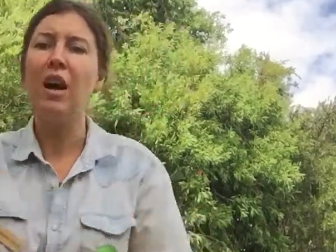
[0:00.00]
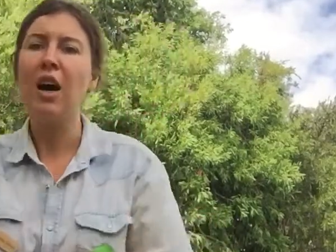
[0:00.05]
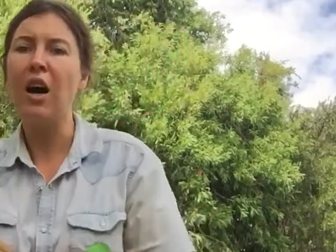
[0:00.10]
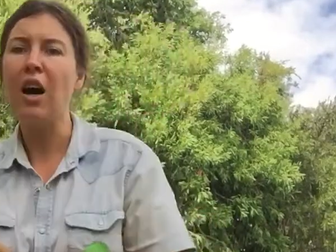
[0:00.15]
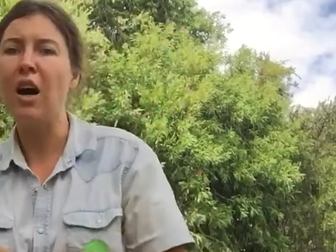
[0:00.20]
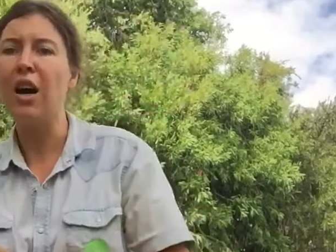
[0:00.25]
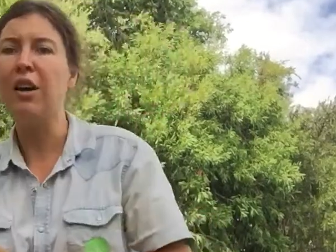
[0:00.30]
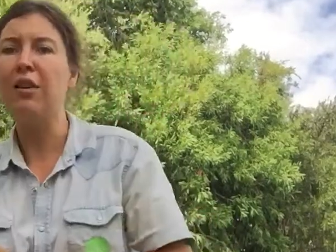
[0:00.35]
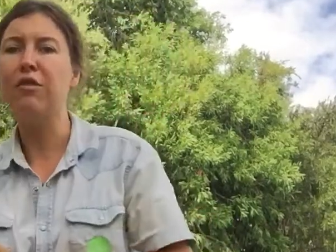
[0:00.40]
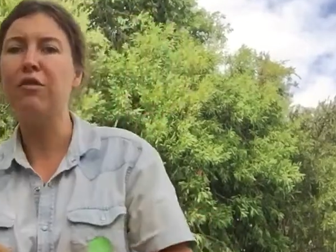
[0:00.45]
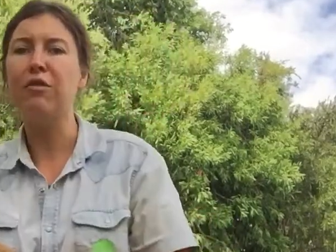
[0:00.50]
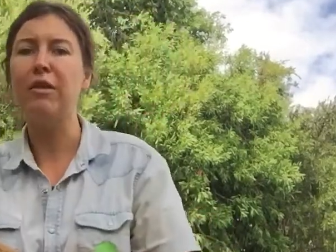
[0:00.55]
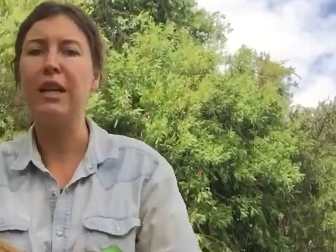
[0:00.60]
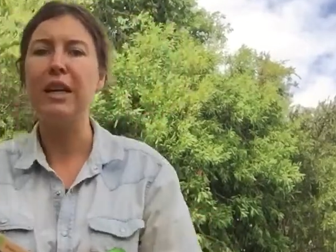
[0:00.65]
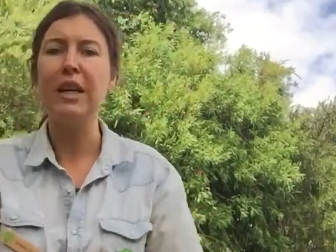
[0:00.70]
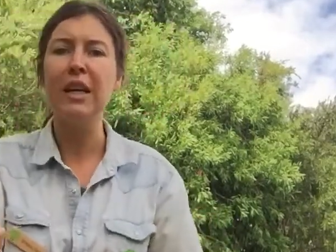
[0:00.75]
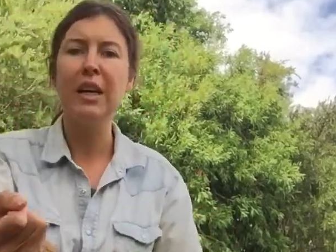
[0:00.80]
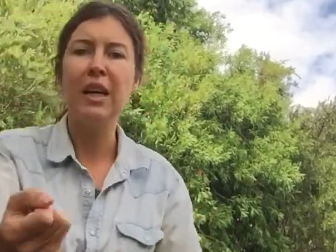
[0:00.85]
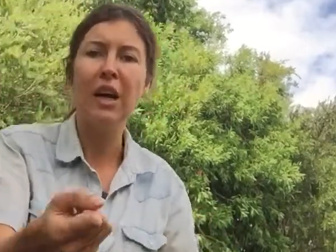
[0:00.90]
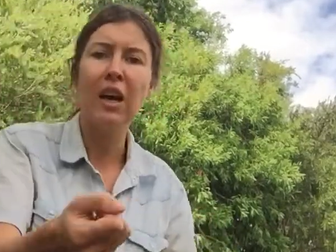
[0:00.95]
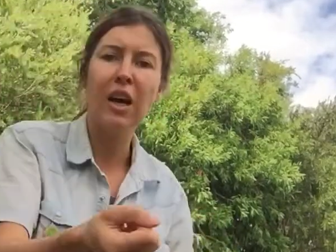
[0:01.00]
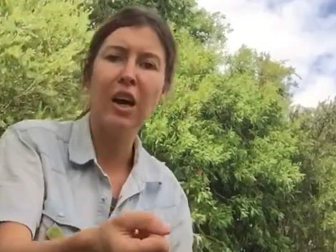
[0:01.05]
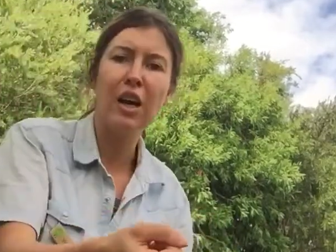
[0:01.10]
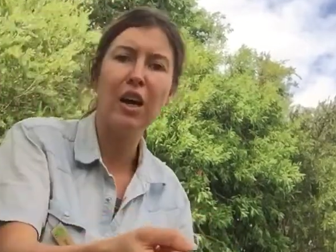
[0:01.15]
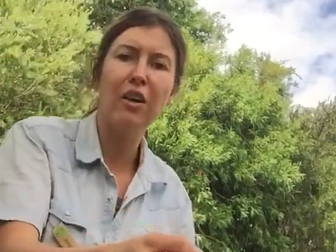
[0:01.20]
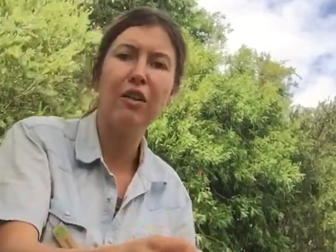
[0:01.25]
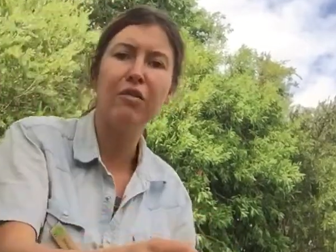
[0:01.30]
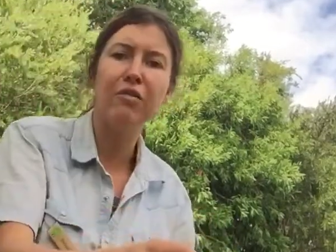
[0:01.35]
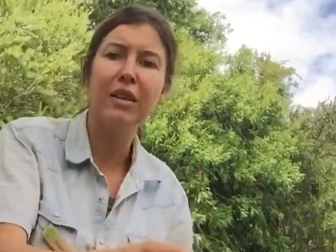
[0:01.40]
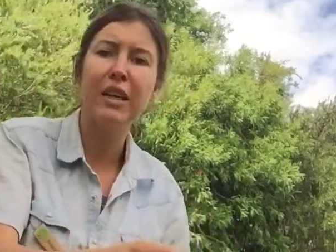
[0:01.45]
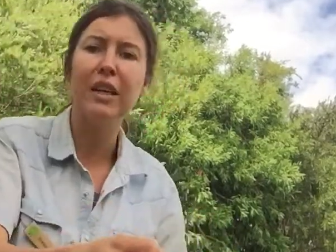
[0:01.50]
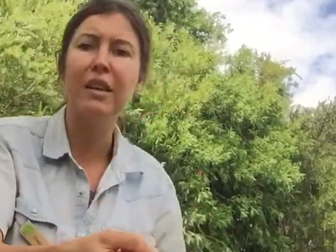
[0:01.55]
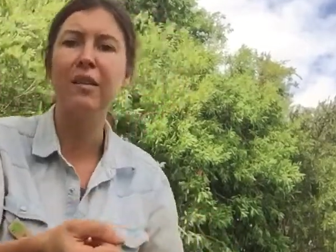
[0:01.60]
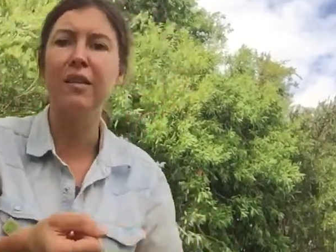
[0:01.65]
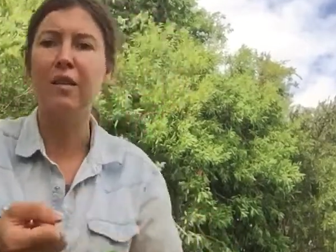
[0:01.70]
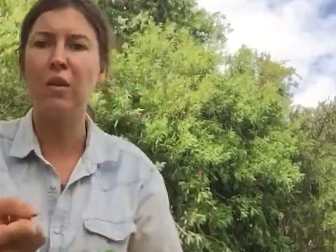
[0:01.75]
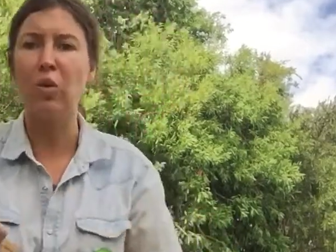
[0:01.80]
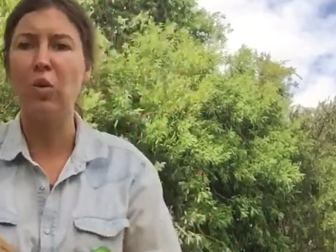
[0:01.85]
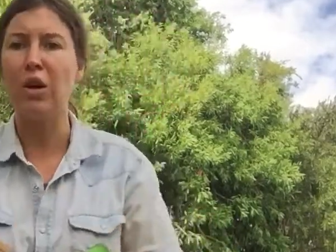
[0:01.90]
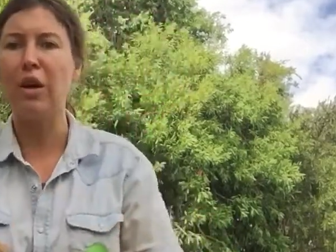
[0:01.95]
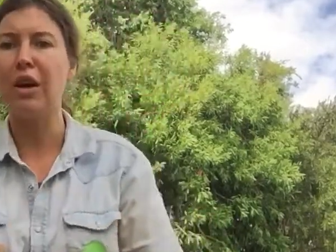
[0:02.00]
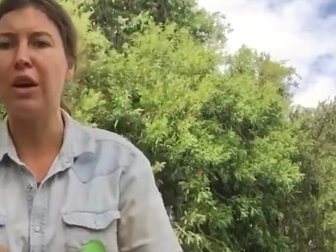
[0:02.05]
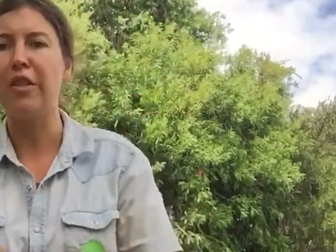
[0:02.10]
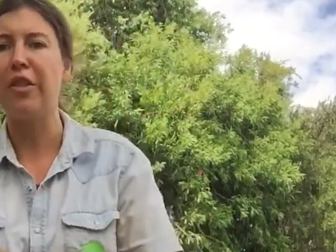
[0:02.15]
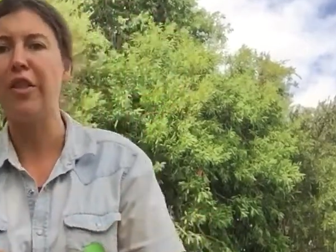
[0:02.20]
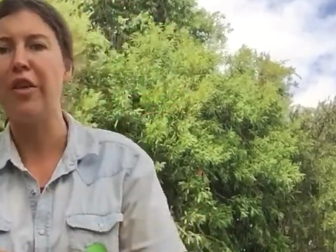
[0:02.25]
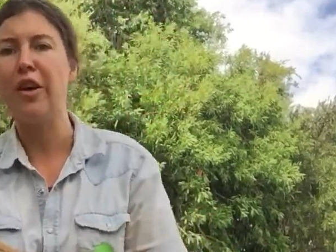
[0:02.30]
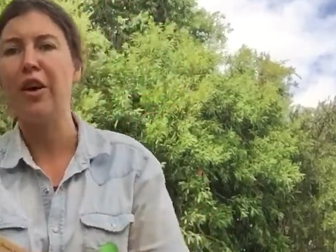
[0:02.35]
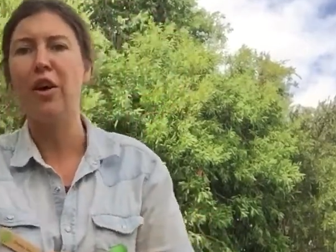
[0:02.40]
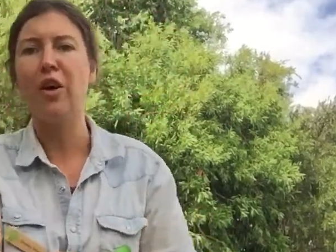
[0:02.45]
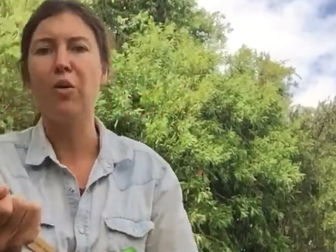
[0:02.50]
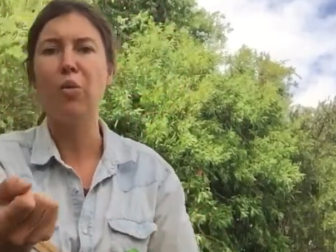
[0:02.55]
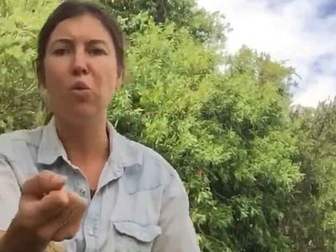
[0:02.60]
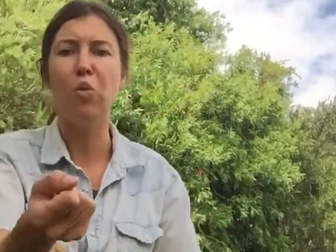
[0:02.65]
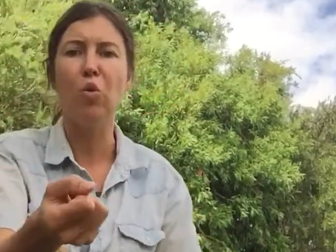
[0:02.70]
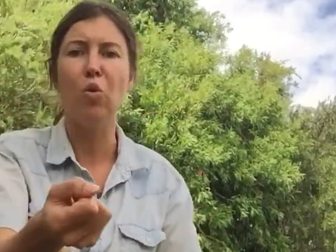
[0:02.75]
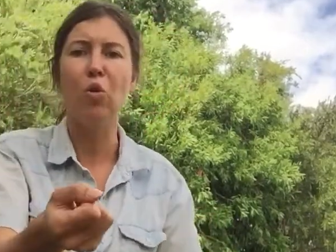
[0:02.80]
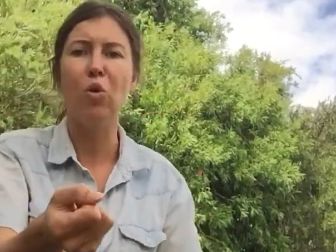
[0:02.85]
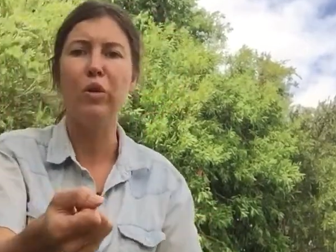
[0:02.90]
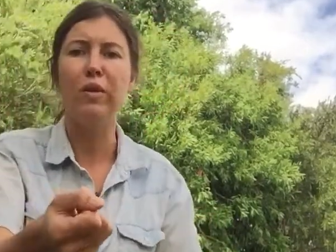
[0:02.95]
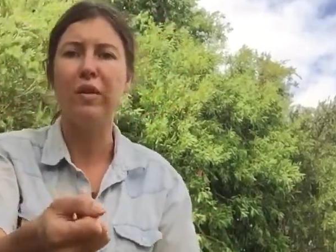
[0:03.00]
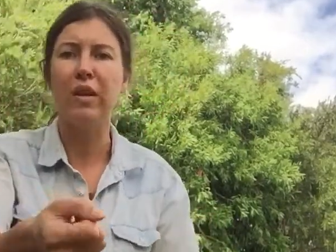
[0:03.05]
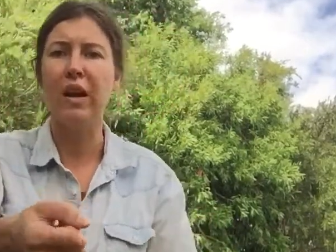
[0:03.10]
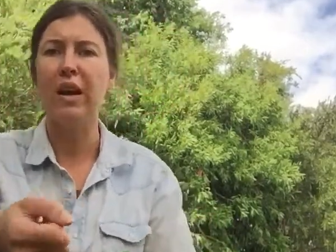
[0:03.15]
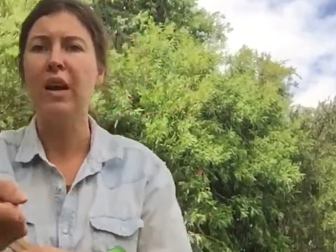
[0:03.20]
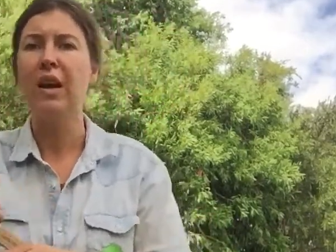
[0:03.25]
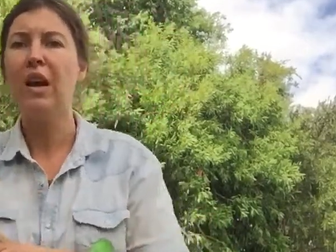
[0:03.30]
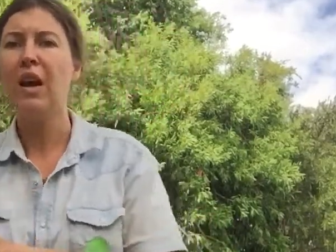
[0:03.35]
Hurry, hurry, squirt the water.